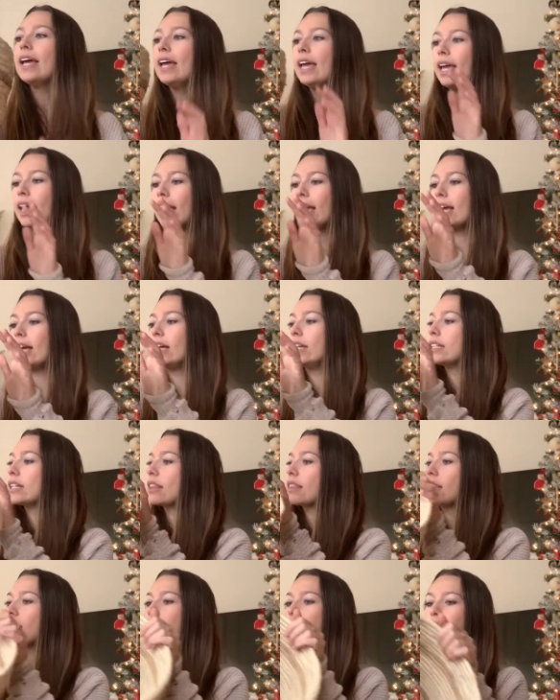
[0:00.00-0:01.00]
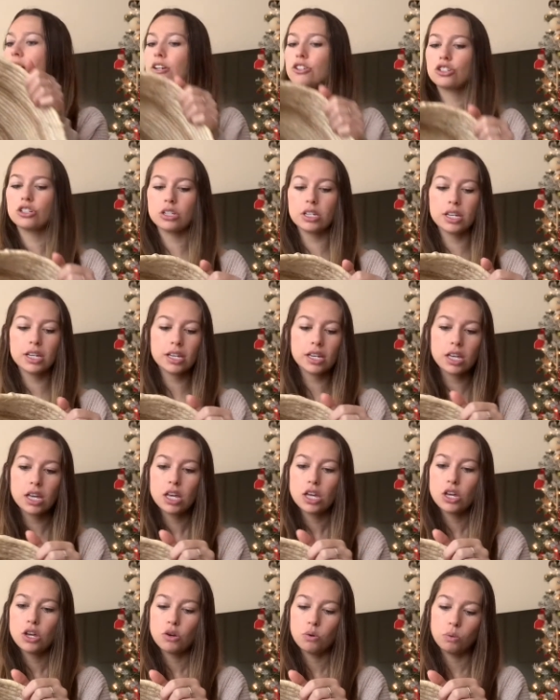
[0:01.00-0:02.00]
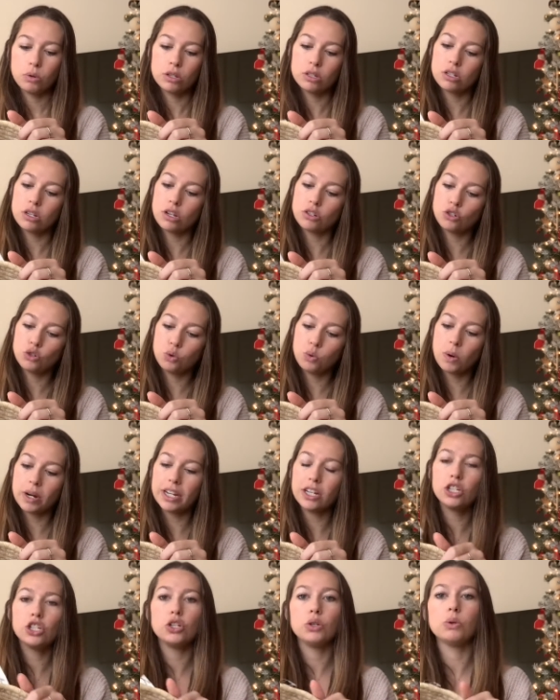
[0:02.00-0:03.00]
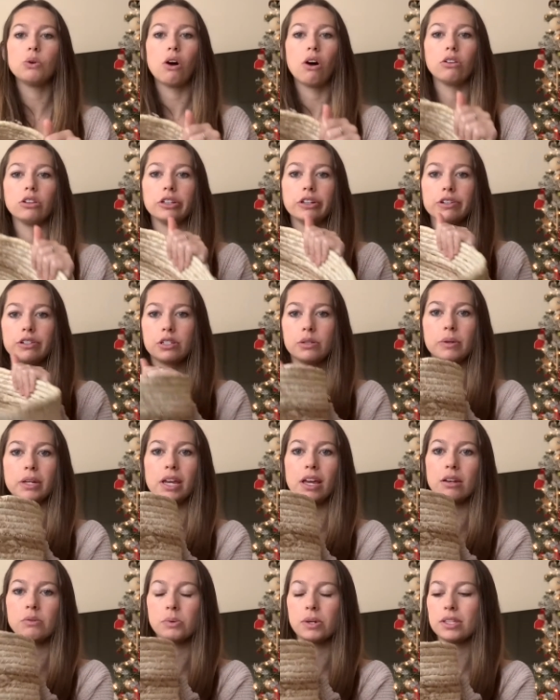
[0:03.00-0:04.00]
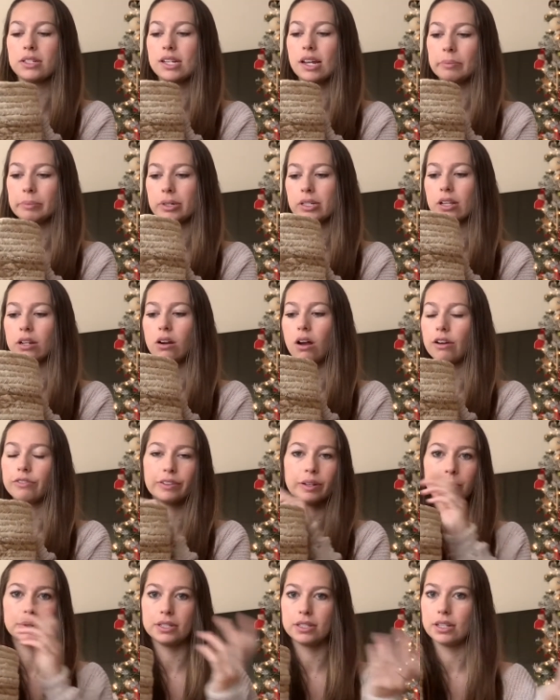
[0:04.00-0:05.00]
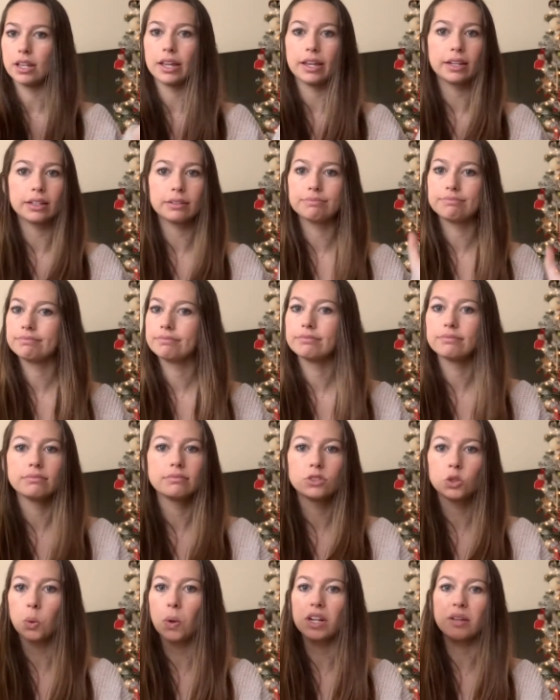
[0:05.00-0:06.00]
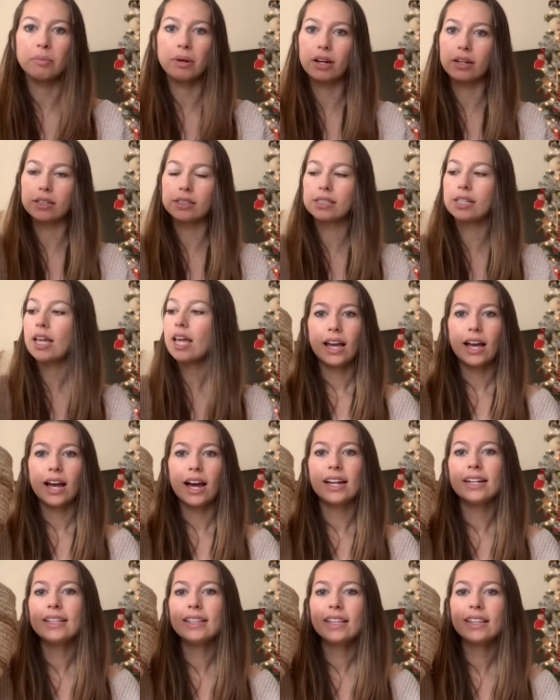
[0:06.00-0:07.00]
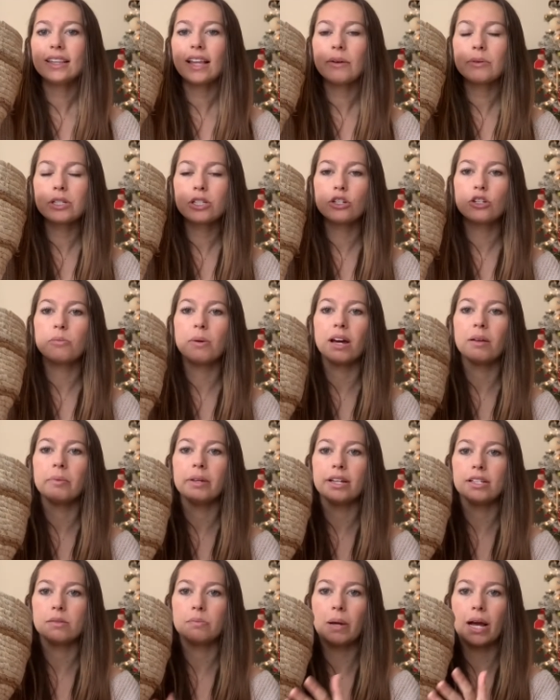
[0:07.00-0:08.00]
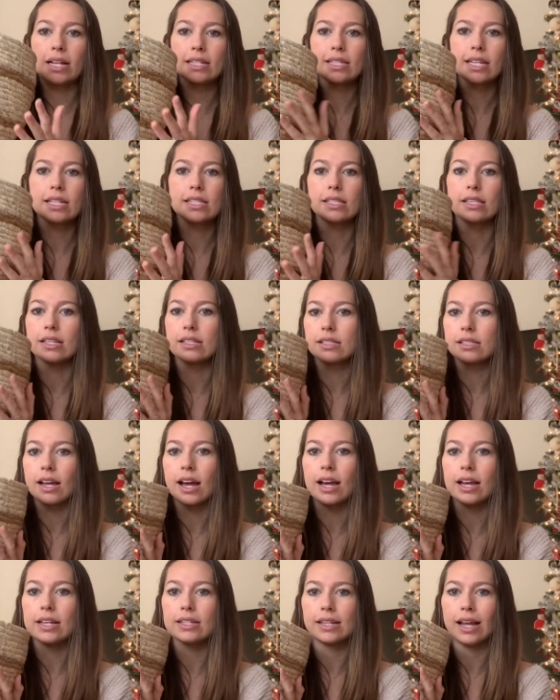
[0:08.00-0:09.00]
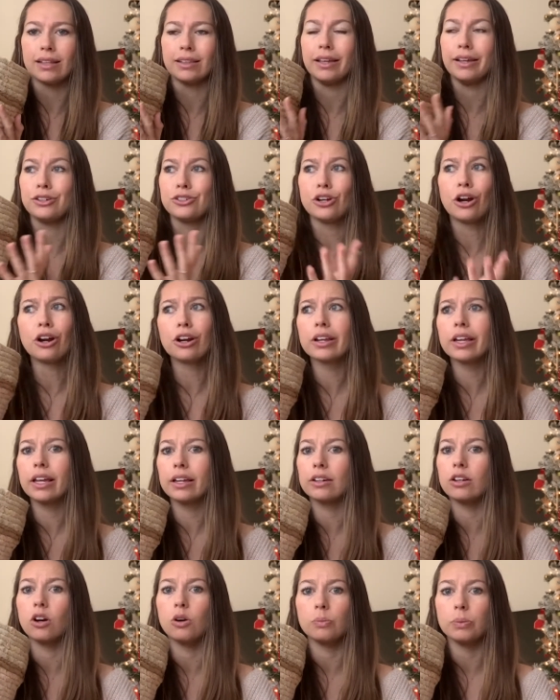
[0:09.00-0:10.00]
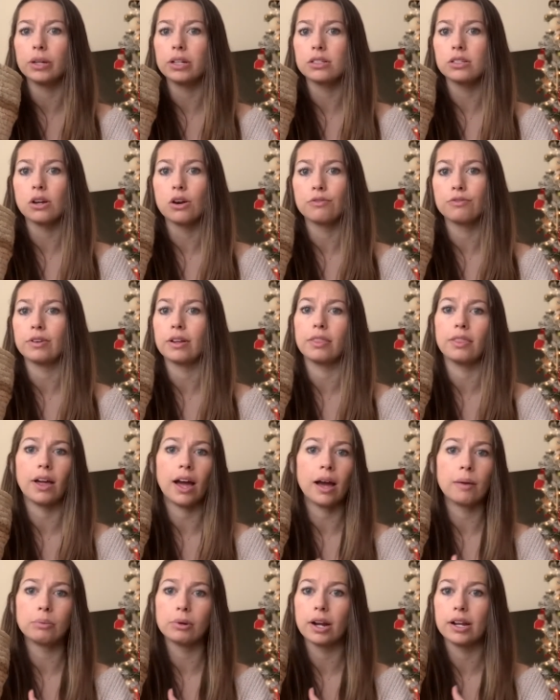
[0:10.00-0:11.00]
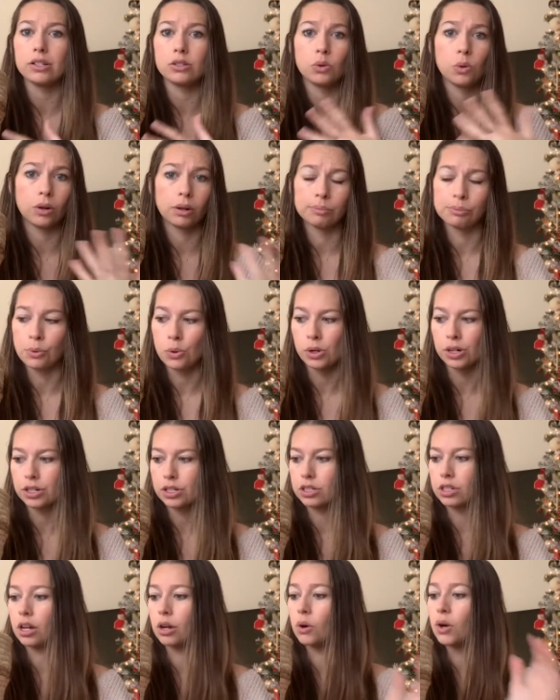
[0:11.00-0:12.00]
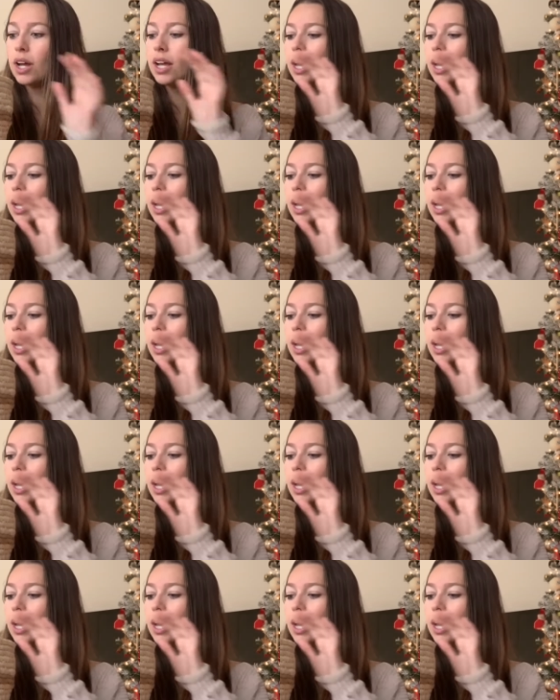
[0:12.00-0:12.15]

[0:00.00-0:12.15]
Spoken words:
And this actually was $22, so again with 10% off it was like 20 bucks. I didn't think that was too bad because baskets this size at like Target and Home Goods go for that price or more, so